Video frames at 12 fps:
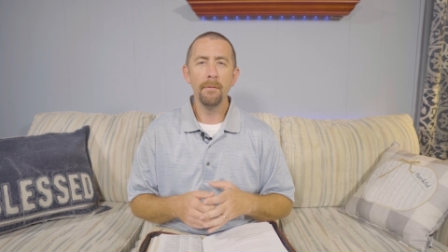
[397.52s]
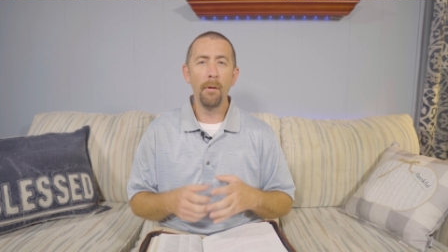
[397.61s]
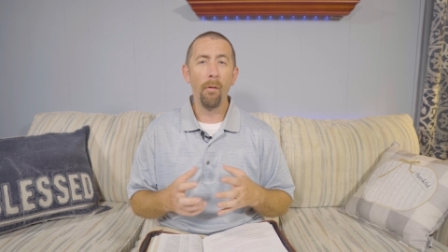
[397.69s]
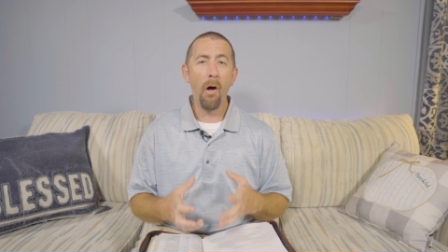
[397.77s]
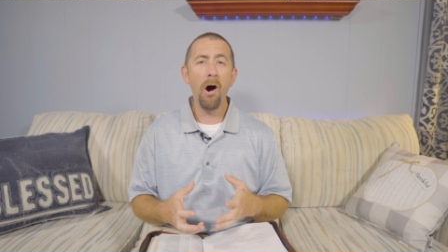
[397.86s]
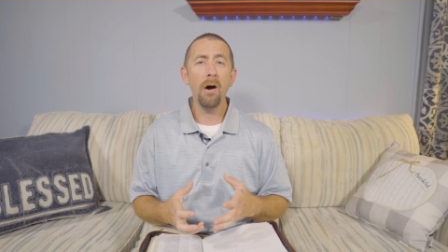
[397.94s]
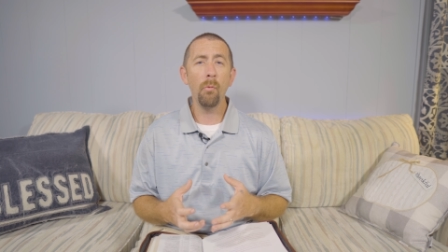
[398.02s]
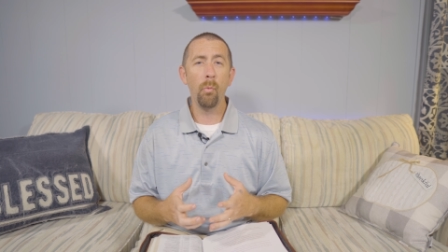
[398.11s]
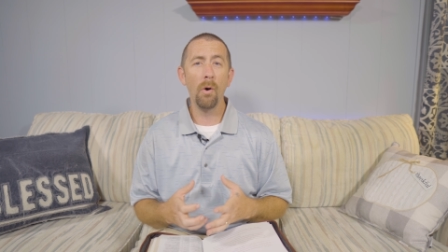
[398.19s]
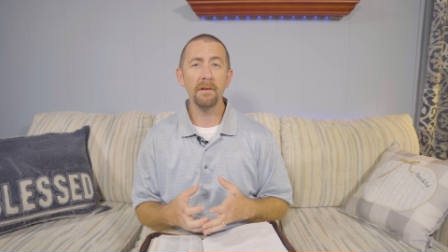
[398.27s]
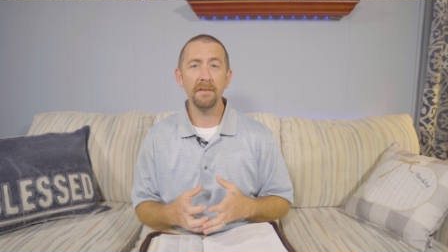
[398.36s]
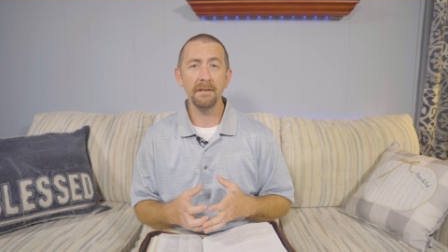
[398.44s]
the law
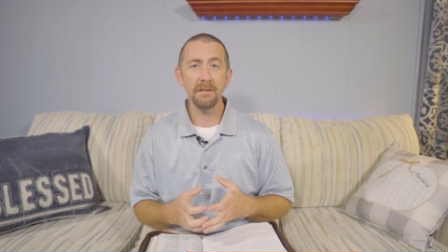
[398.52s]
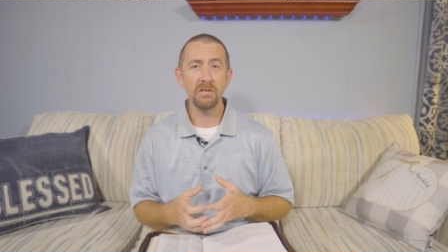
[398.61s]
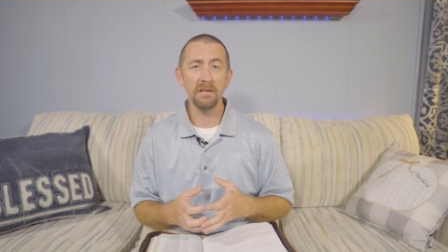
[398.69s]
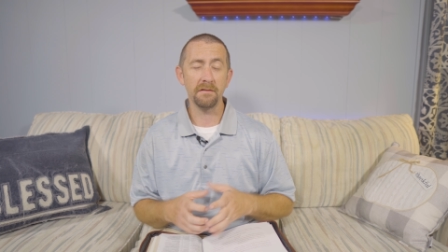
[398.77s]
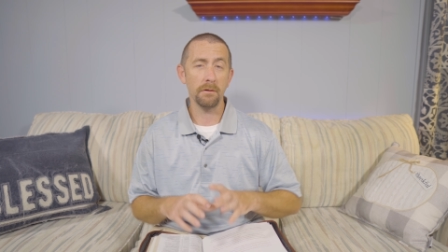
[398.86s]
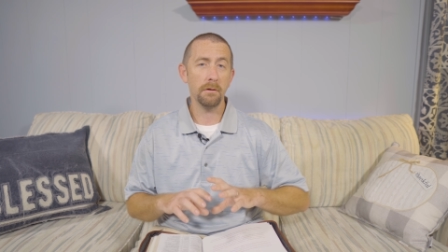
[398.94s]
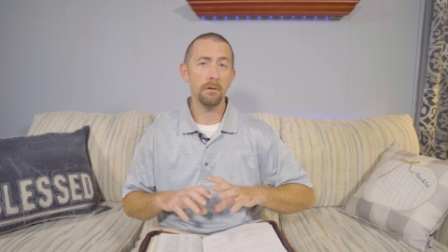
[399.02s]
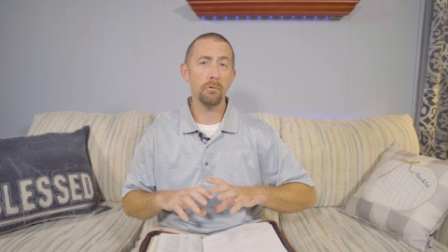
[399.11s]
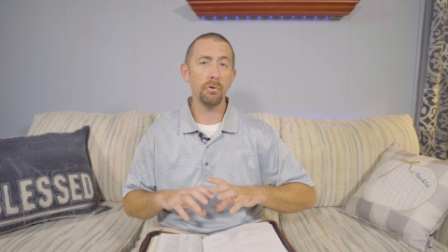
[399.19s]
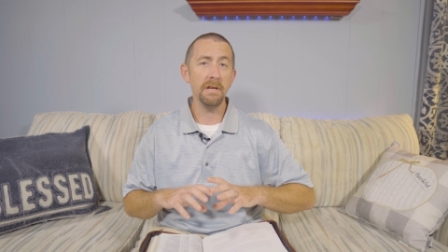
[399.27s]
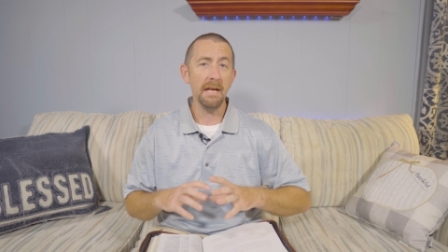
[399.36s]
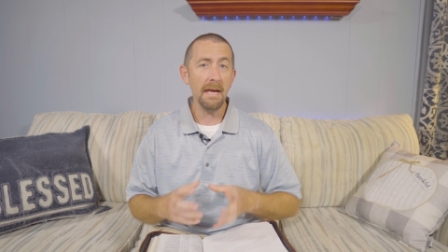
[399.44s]
wasn't just
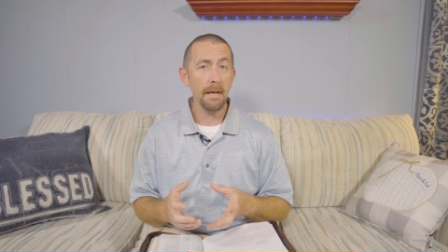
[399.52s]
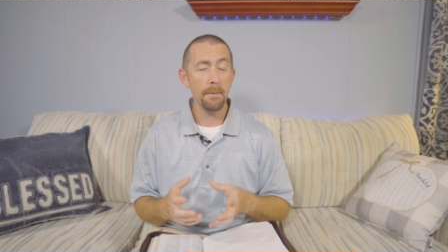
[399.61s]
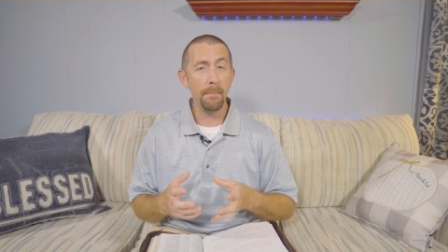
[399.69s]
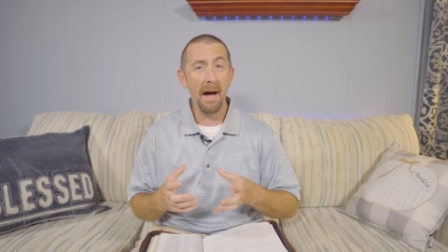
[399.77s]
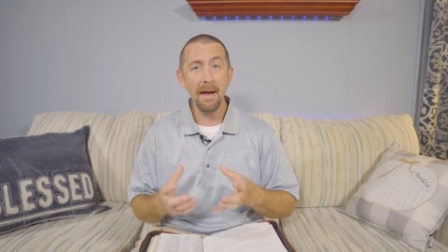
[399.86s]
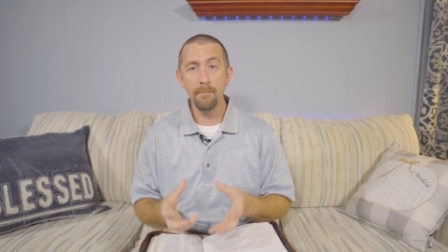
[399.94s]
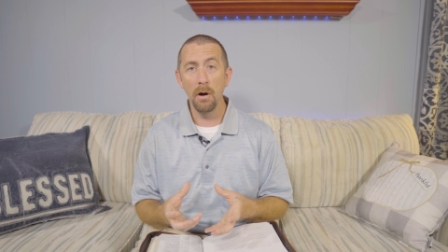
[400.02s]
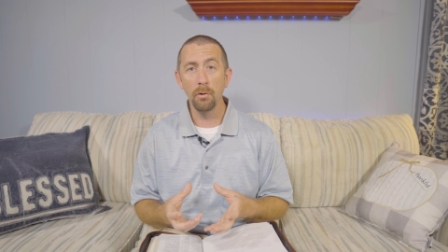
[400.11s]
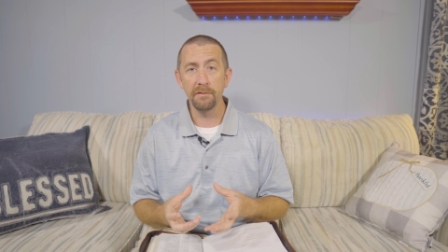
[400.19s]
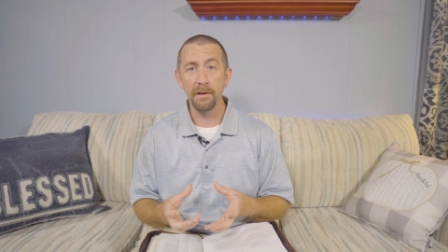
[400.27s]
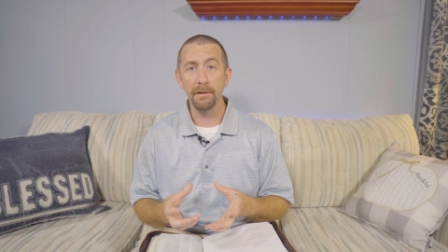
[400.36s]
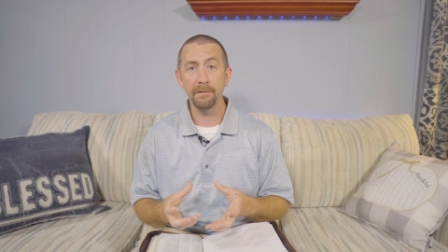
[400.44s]
created by
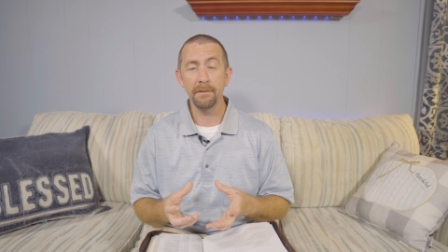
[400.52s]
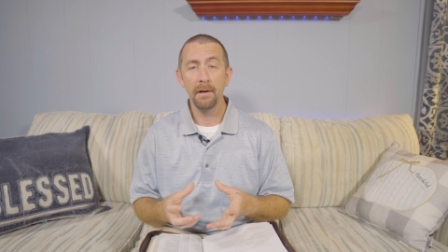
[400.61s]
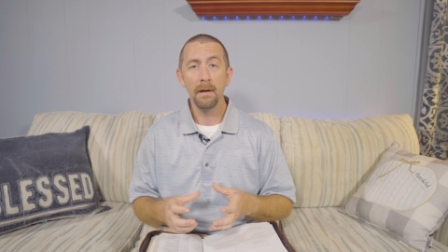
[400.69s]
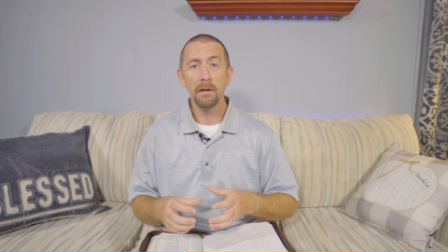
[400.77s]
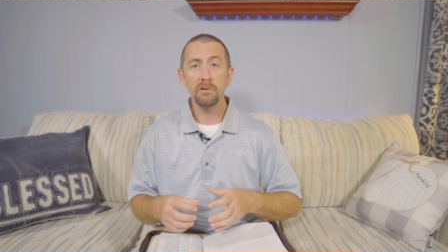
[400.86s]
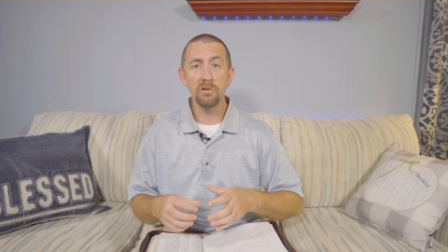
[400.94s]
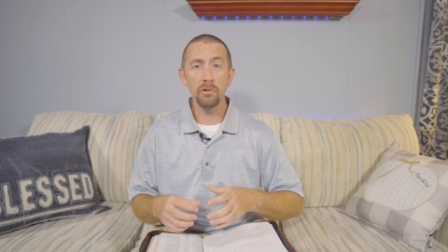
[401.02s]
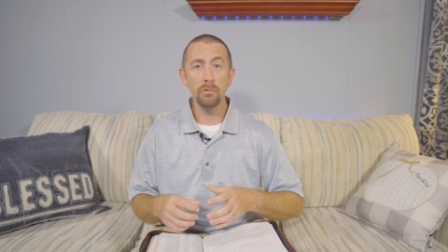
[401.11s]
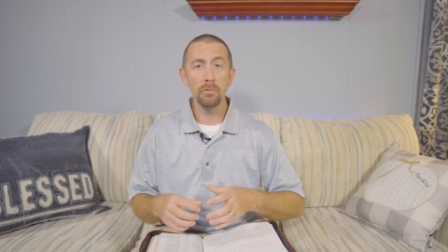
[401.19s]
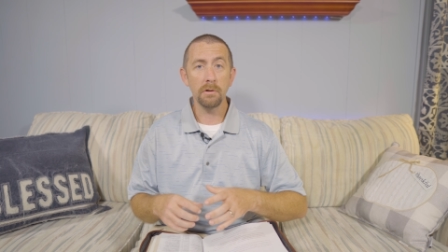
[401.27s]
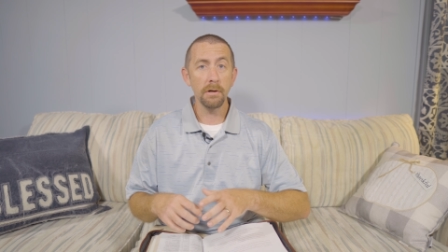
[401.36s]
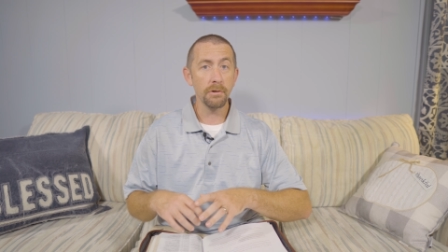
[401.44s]
Moses
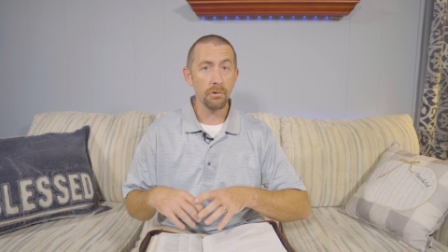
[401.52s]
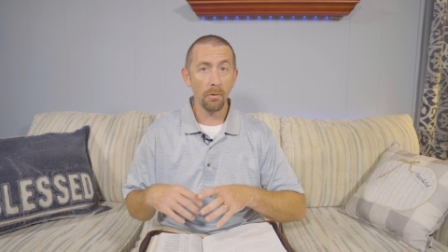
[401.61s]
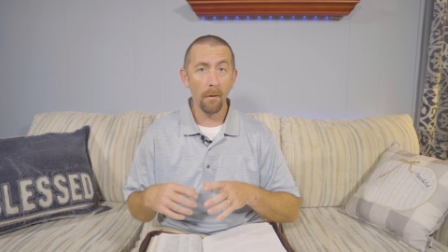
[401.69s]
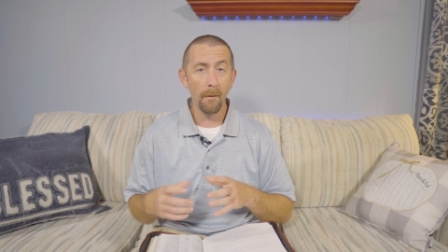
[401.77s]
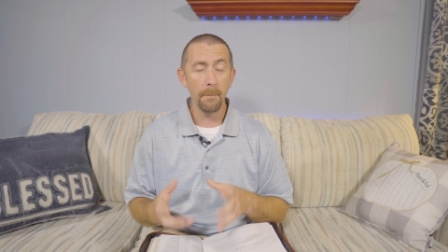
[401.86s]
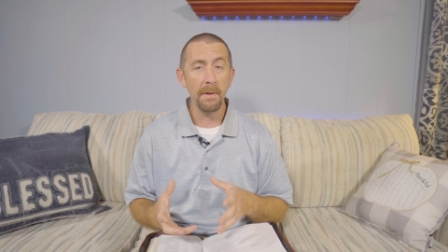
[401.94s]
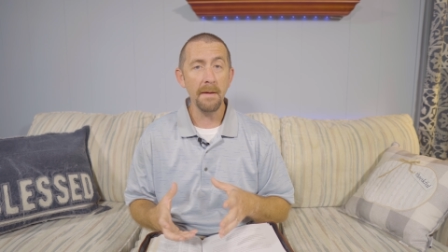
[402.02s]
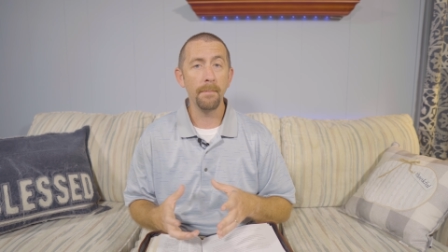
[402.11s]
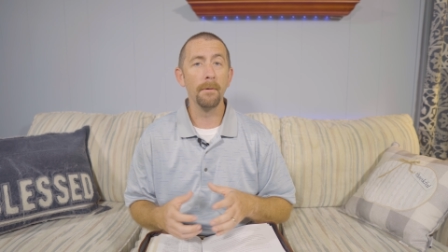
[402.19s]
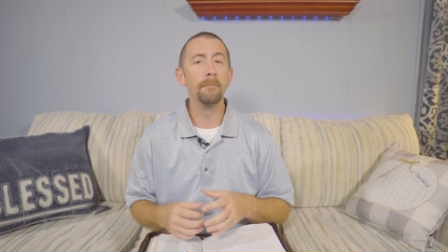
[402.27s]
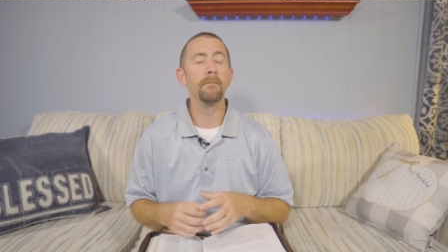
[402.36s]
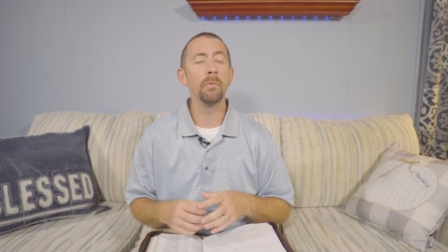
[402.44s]
to control a
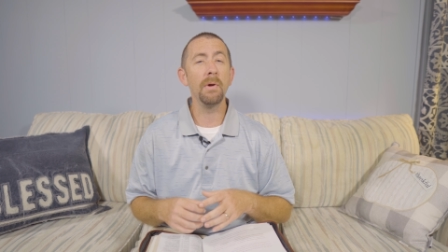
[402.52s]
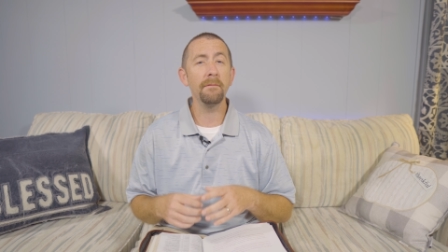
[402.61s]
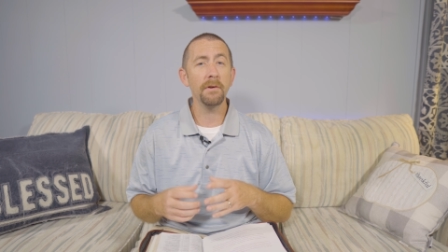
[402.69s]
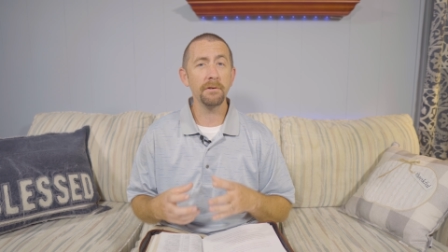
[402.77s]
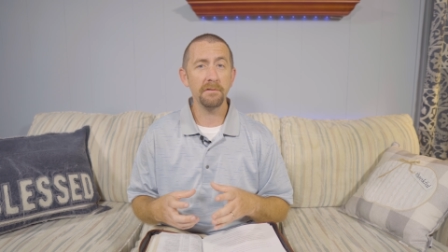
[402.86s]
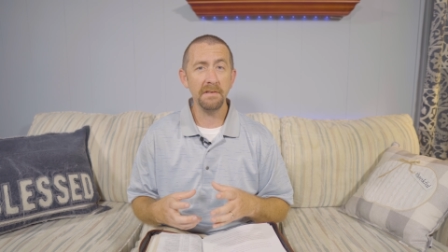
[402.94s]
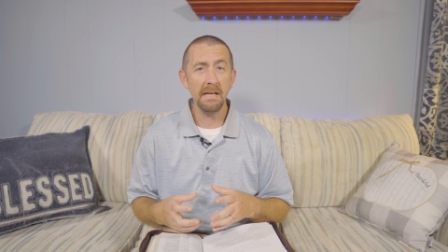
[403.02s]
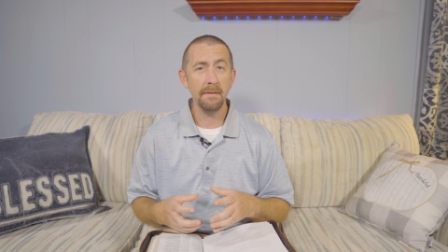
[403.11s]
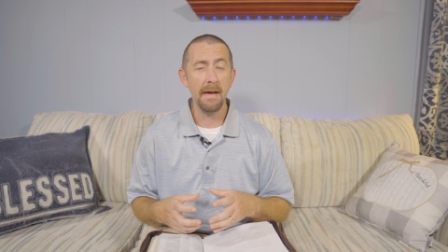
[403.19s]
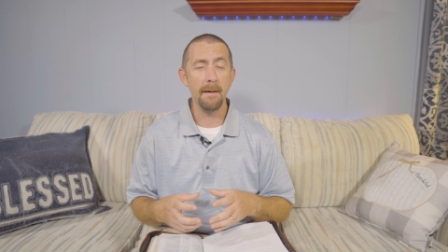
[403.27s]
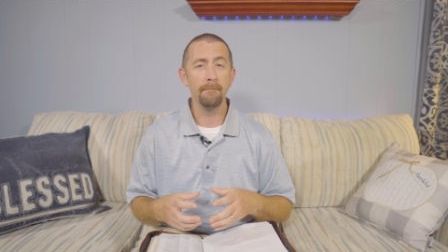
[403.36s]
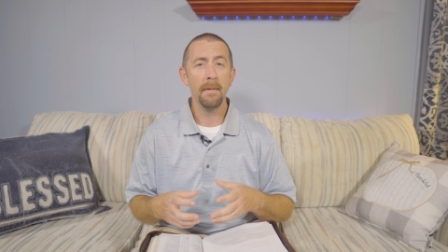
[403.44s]
people. And we have to
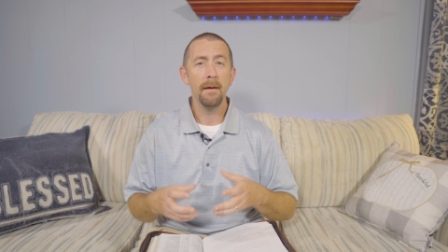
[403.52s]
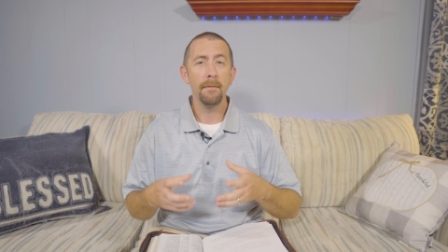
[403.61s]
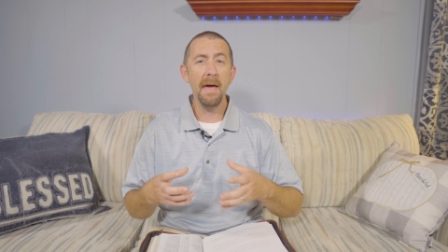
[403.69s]
understand that.